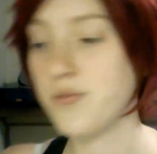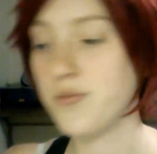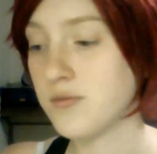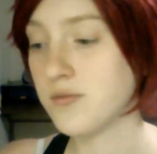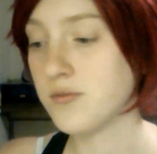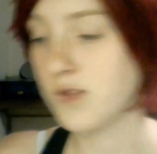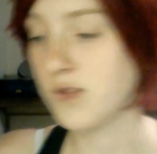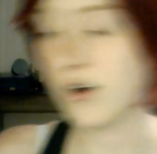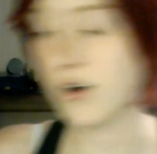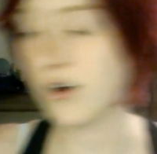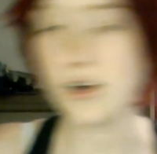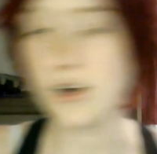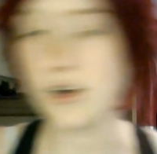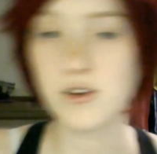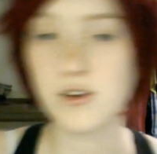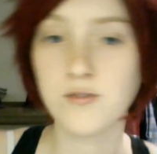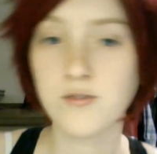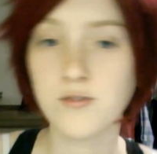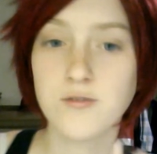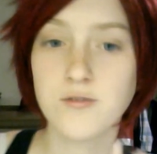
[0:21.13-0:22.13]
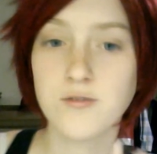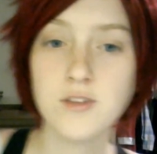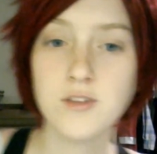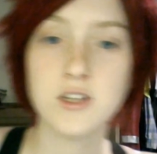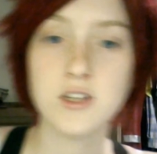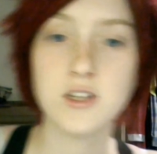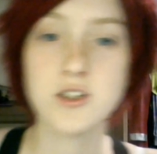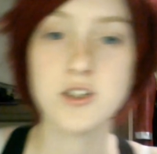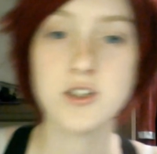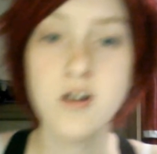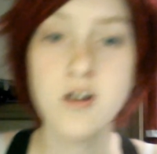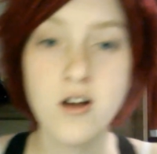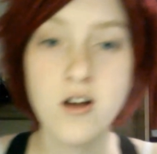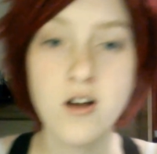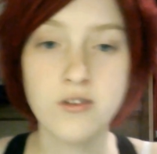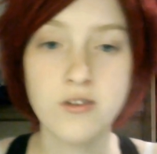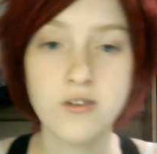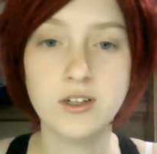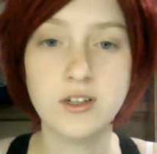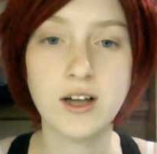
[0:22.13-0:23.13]
Alright, start off,
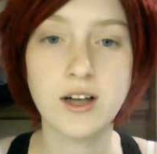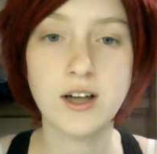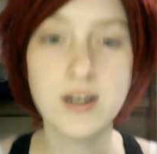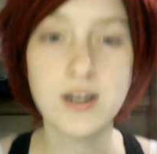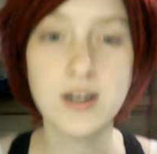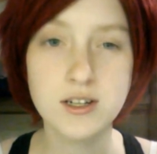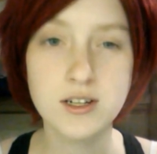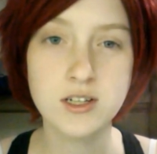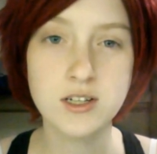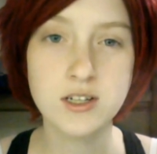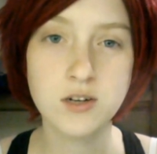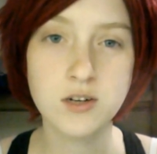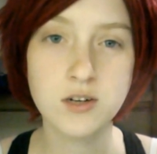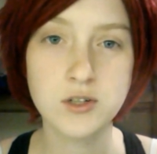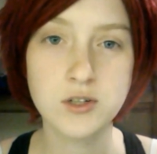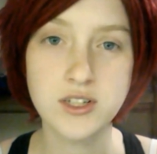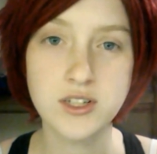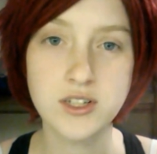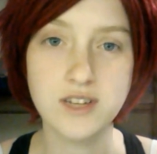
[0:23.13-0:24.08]
you kind of need to know what you need.